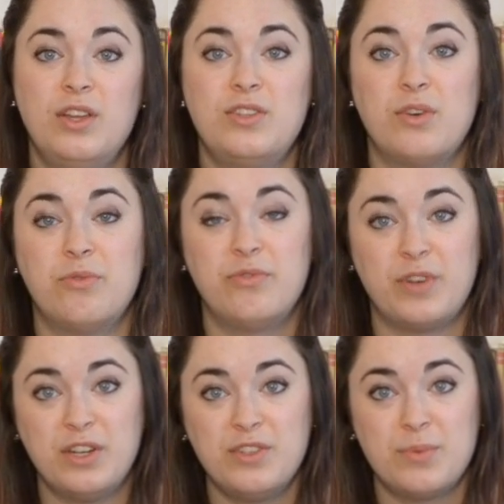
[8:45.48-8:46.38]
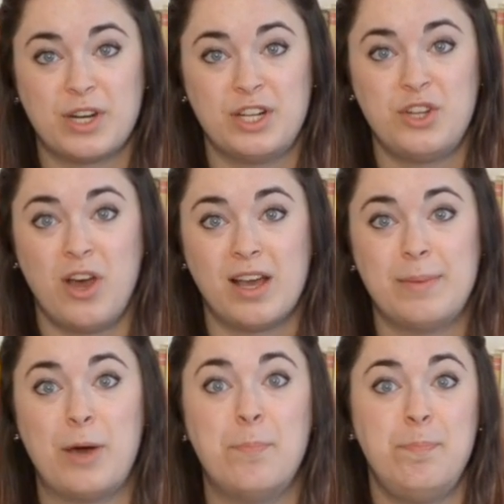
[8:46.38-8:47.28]
So first, we're going to talk
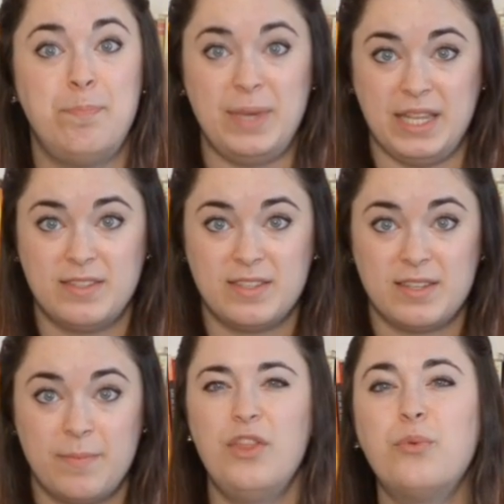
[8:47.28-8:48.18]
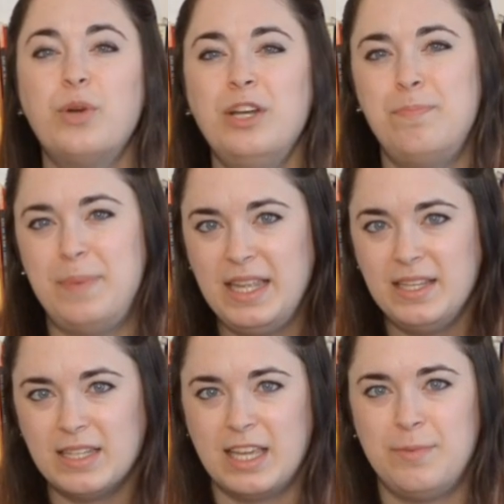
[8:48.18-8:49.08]
about beats. The word
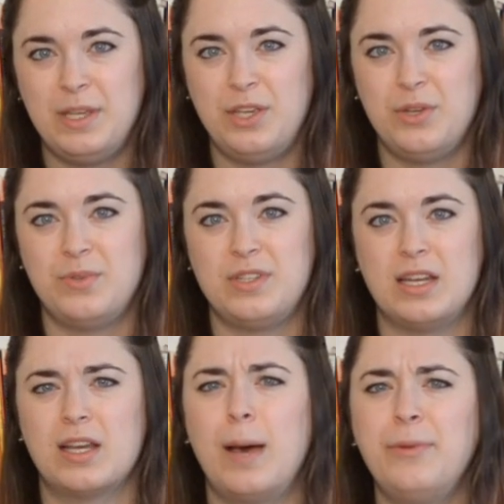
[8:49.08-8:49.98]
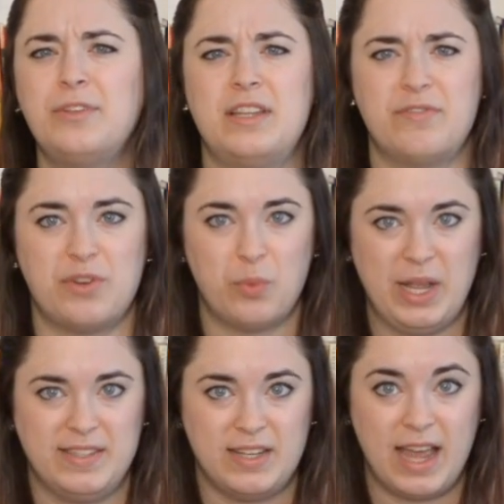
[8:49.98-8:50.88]
beat can be used in a couple different
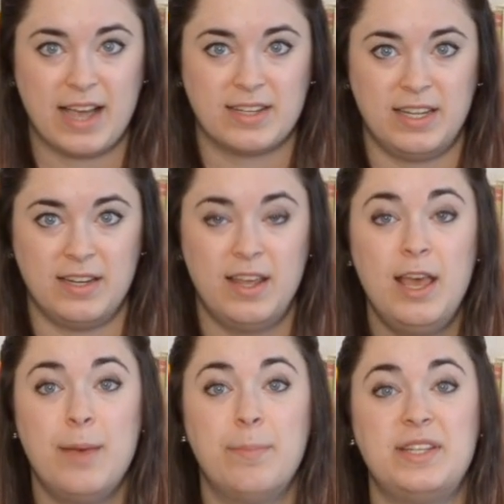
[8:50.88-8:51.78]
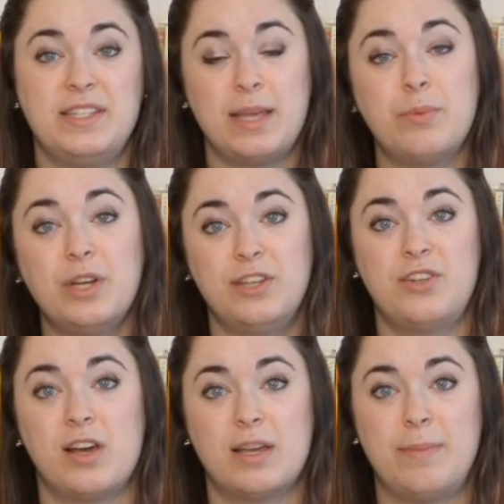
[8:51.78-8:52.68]
ways in acting, but today we're going to
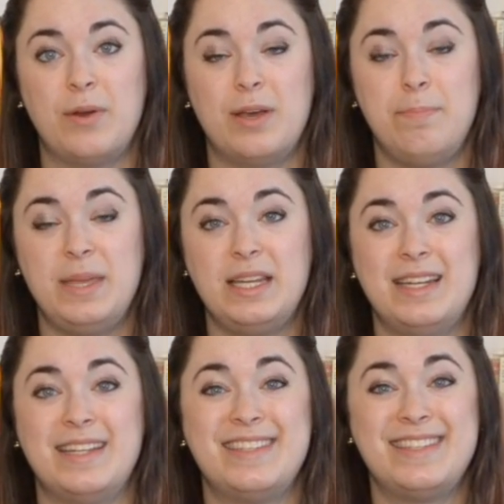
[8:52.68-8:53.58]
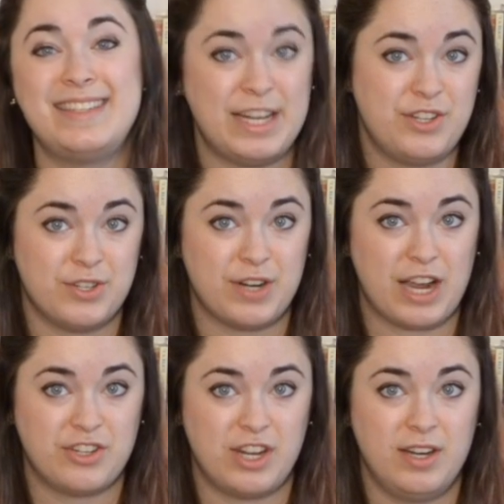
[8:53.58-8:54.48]
talk about a beat in a stage
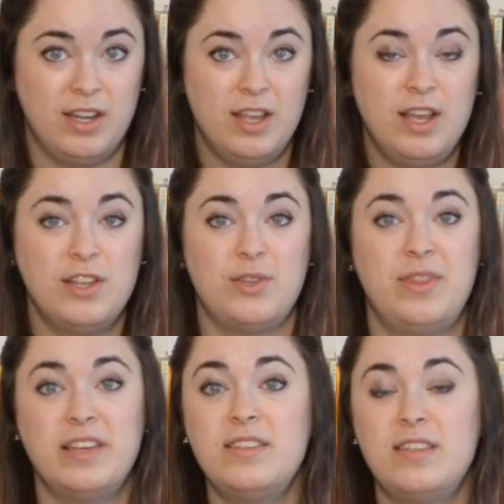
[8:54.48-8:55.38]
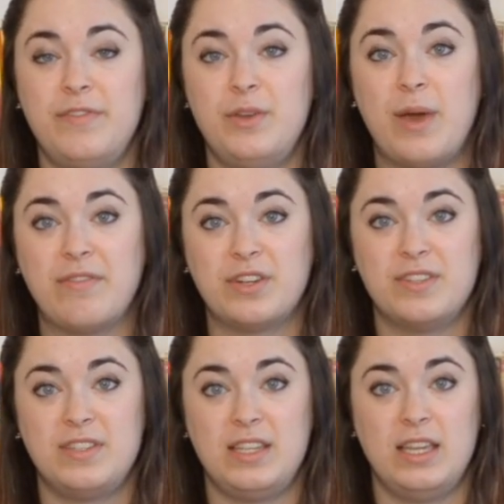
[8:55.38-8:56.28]
direction. So this is if you ever
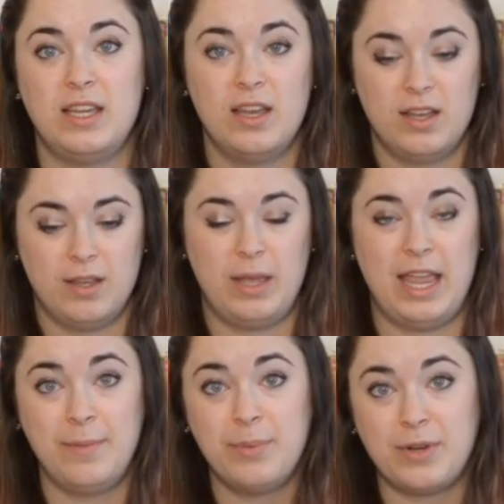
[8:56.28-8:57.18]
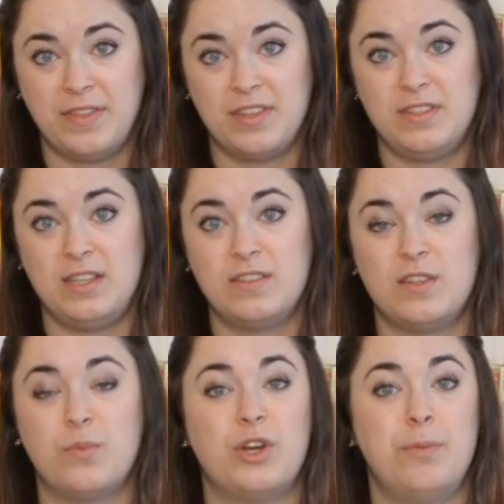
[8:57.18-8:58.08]
see in parentheses
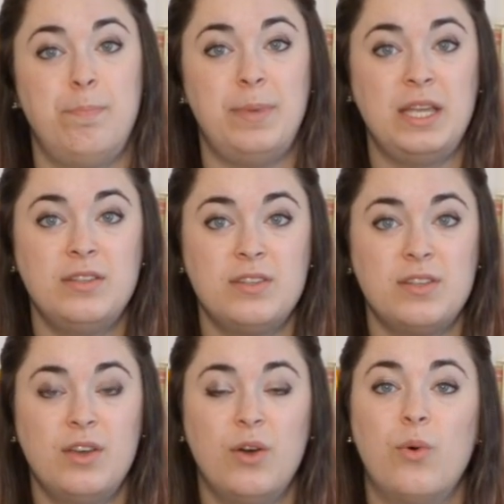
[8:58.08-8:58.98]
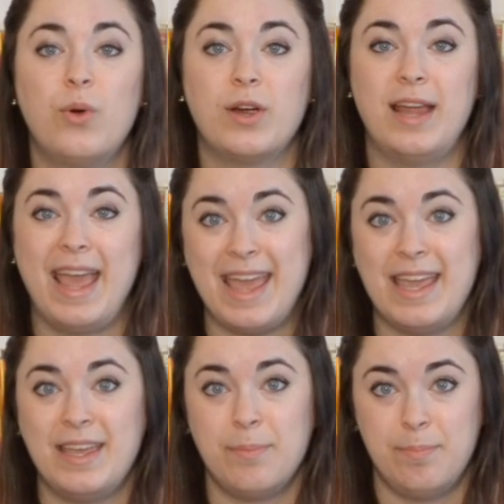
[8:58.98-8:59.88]
the word beat or
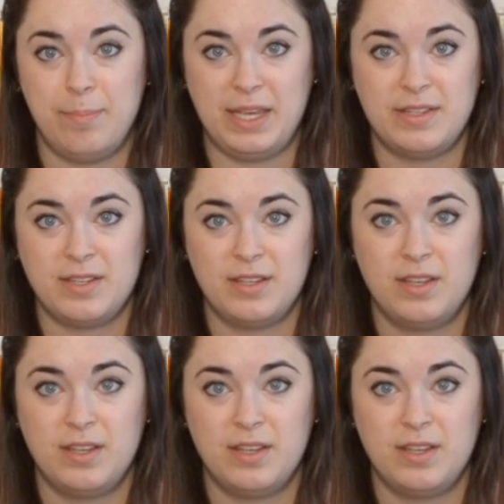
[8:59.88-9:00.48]
a beat.